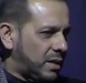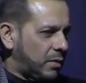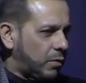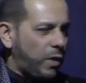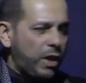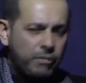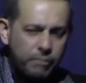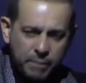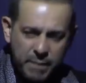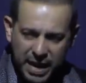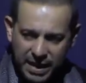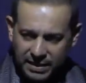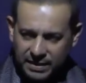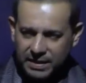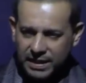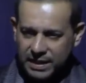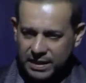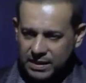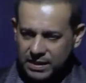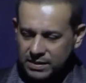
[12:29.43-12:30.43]
We've made
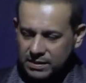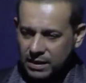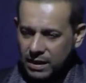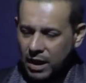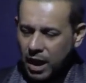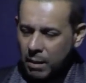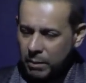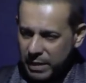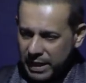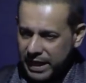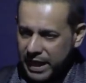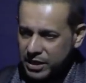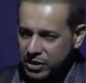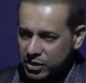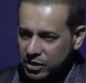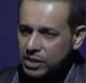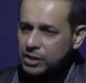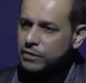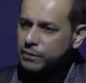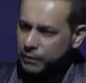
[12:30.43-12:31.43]
these
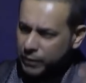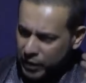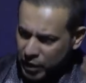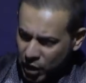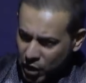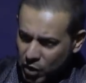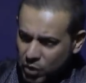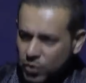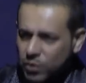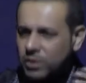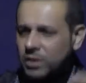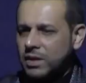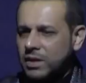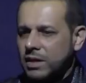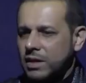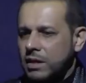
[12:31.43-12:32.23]
obligations for you.